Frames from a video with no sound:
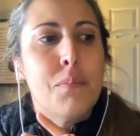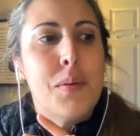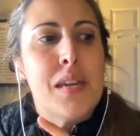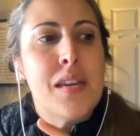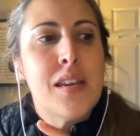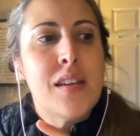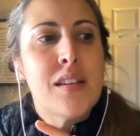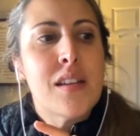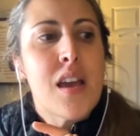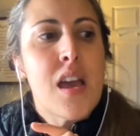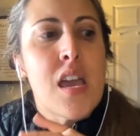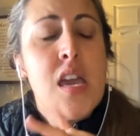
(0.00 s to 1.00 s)

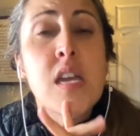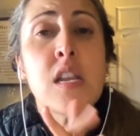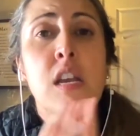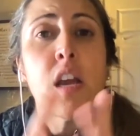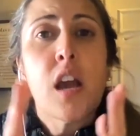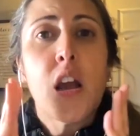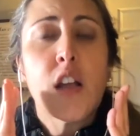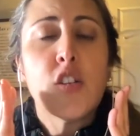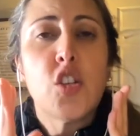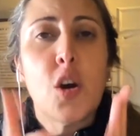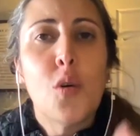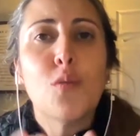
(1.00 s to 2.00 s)
being in,
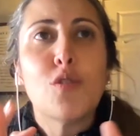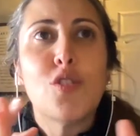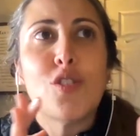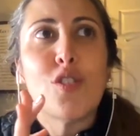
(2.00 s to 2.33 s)
don't